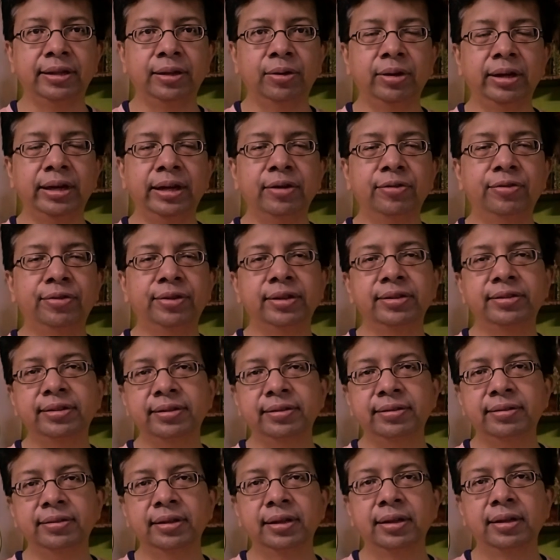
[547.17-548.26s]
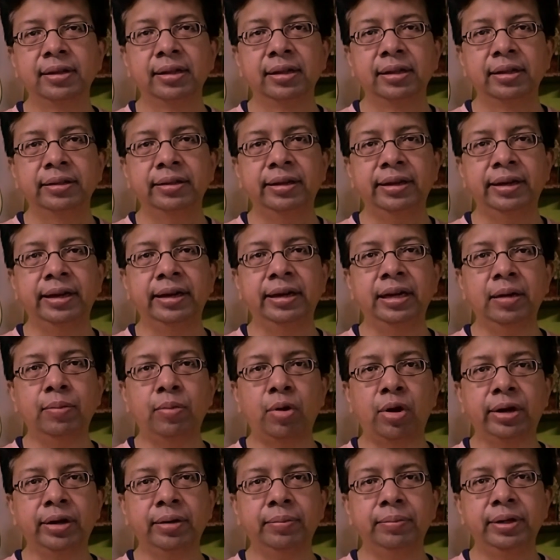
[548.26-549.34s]
The only difference is that India
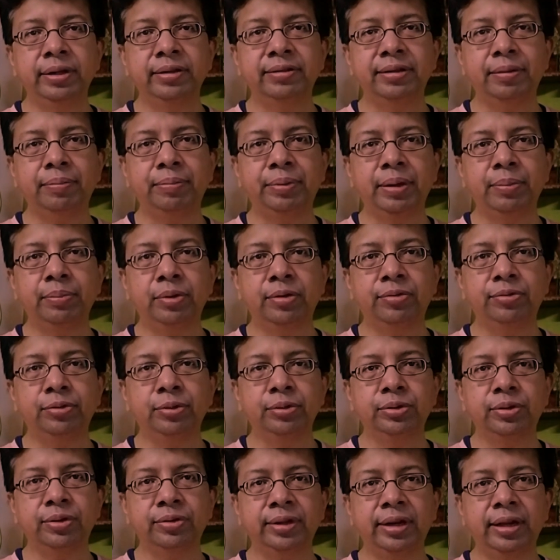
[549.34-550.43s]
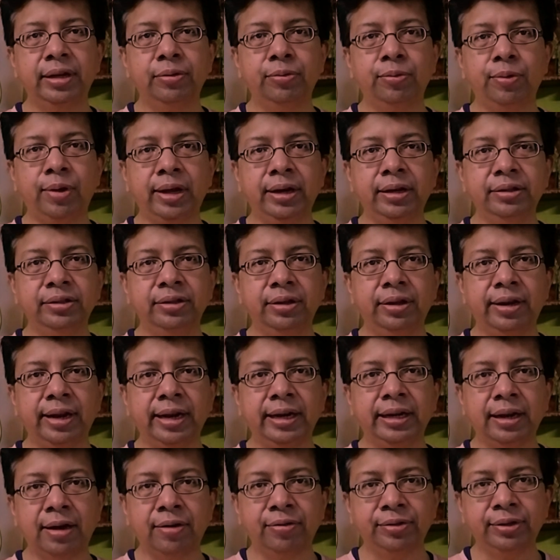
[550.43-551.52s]
bottomed in September of 2001,
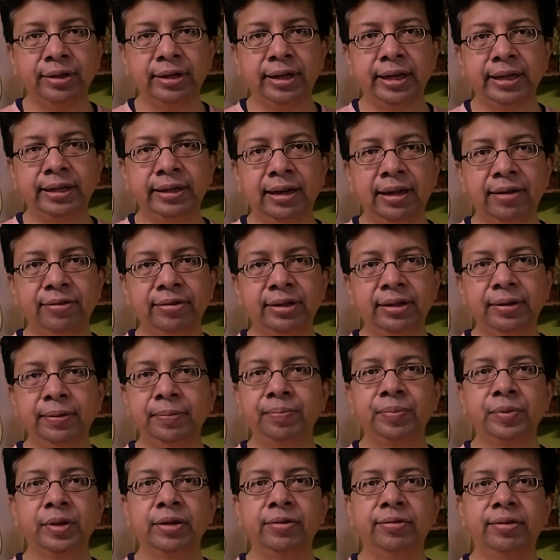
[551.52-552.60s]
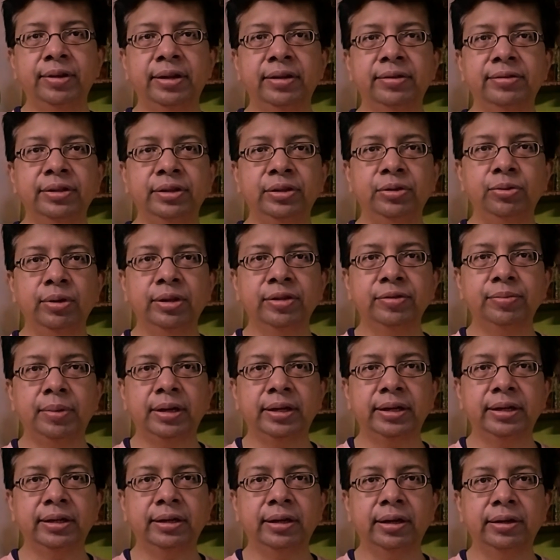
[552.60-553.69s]
right after 9/11, whereas the US
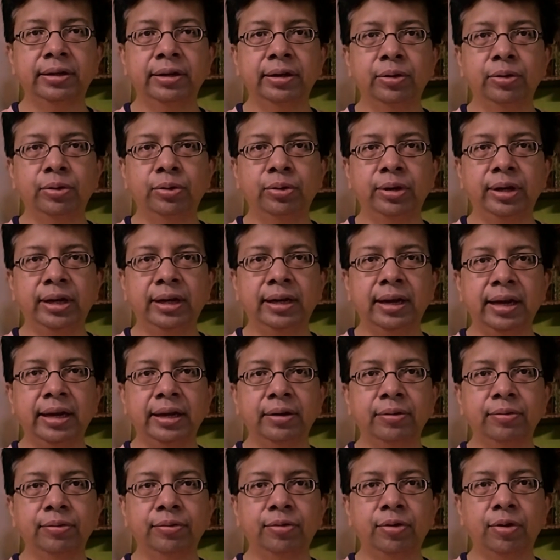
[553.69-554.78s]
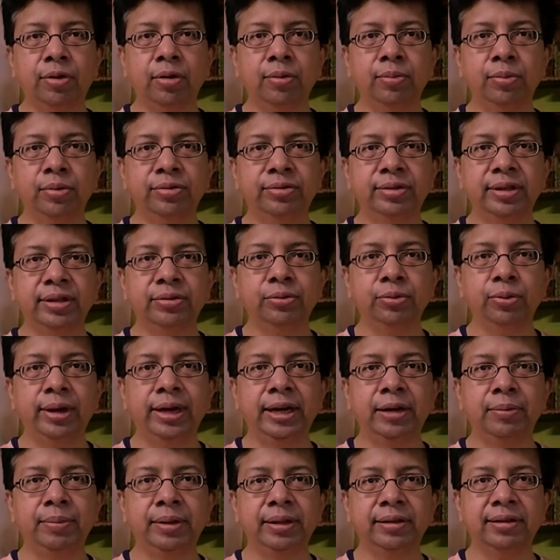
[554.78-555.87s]
market continued to decline for almost 6 to
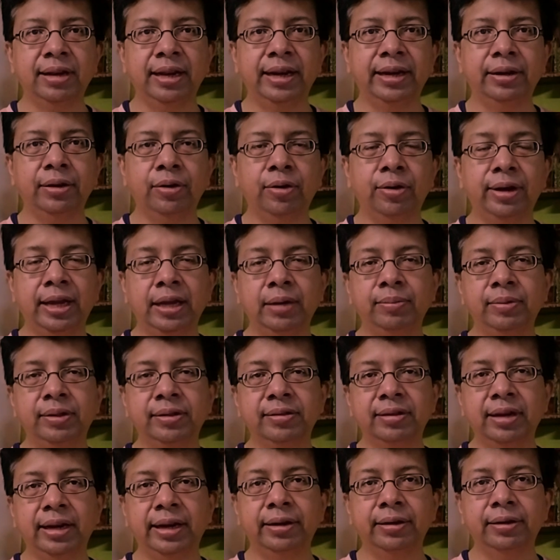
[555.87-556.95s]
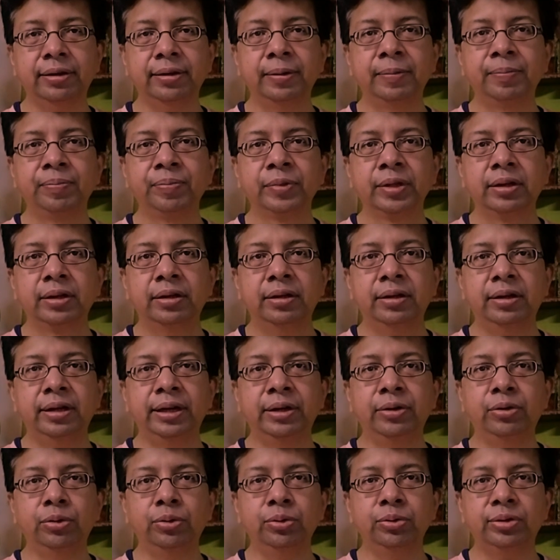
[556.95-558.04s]
8 months later, or 9 months later,
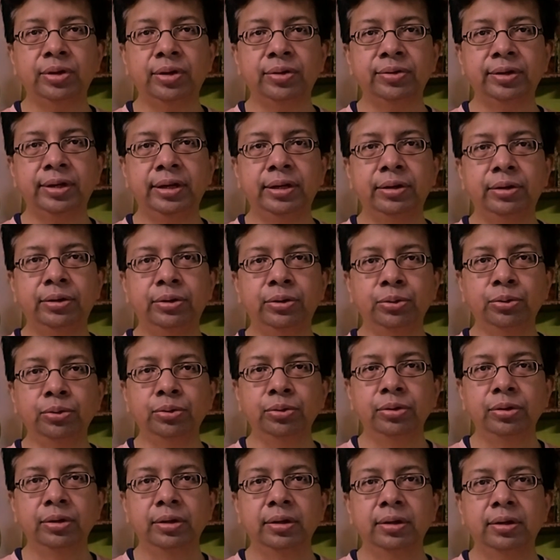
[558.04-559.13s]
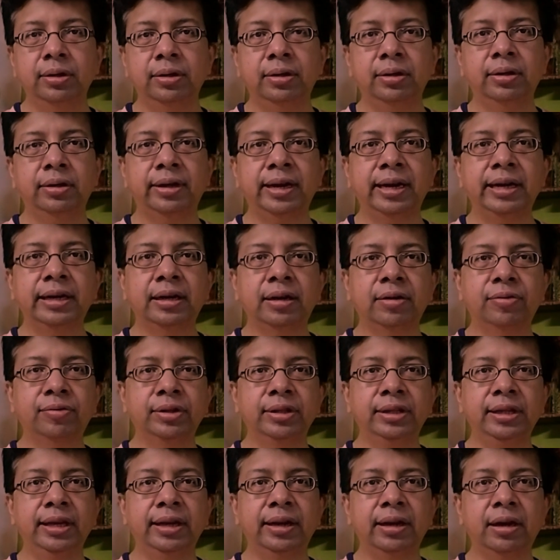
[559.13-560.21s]
into 2002, right after
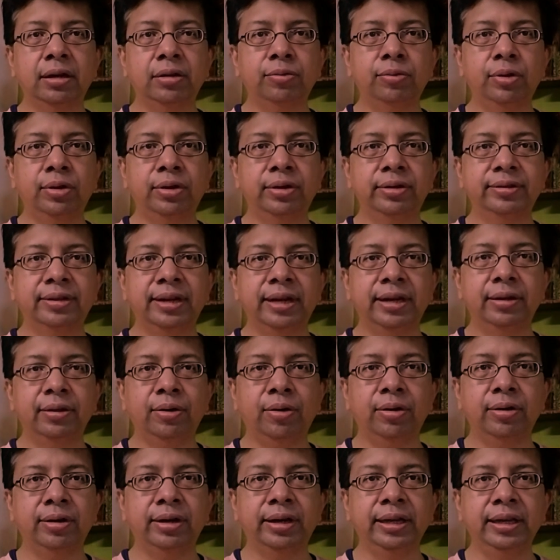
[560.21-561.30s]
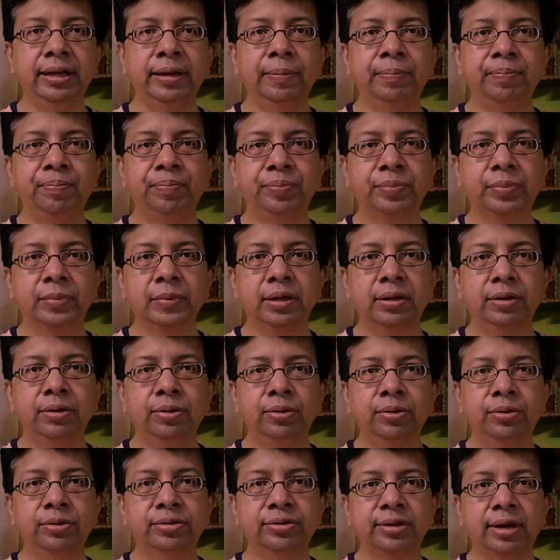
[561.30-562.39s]
the Iraq wars had already
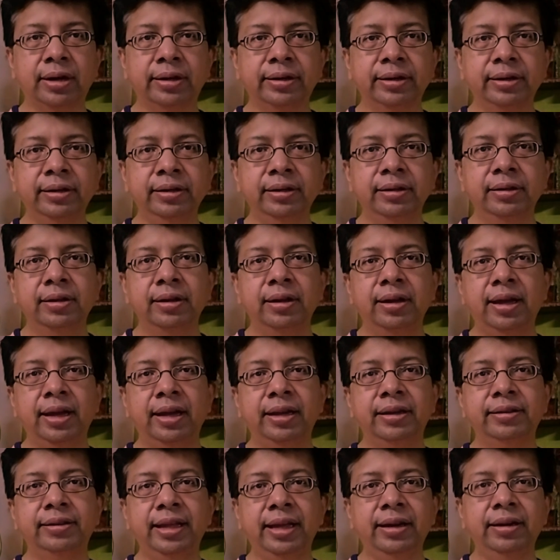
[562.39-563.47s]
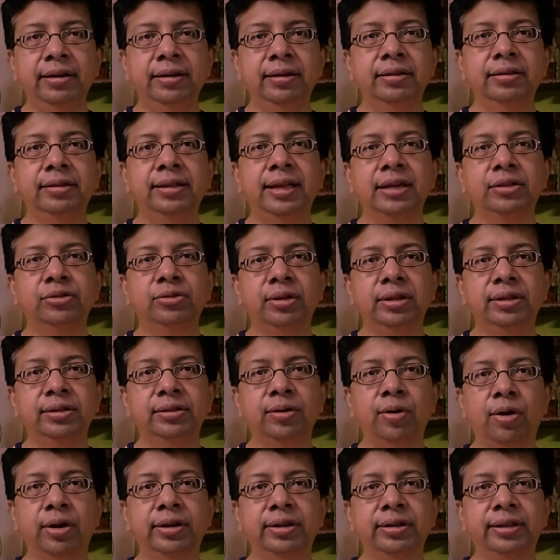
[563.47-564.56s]
started, and then they actually
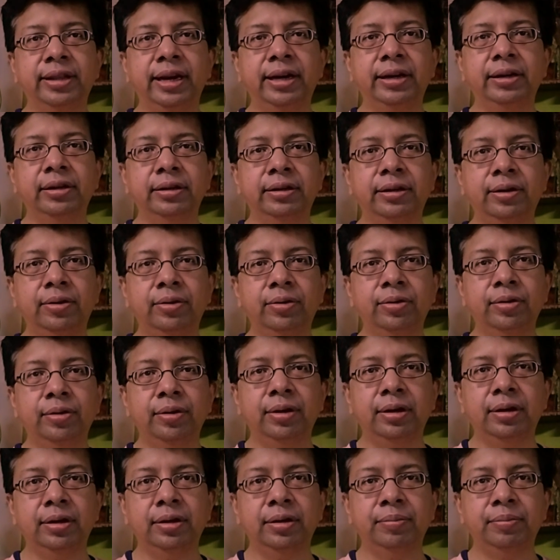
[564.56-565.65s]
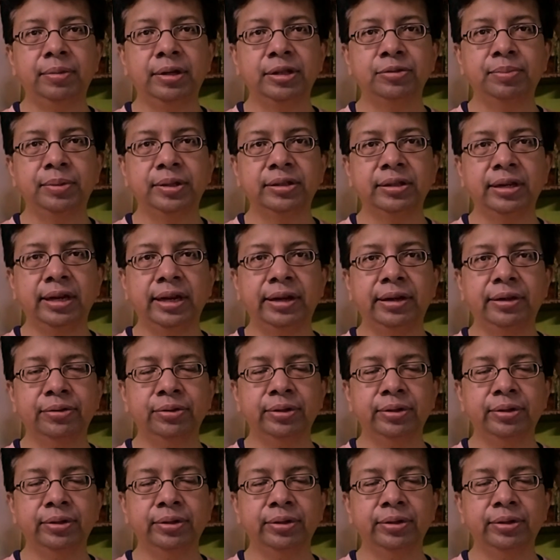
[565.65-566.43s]
got their turnaround much later.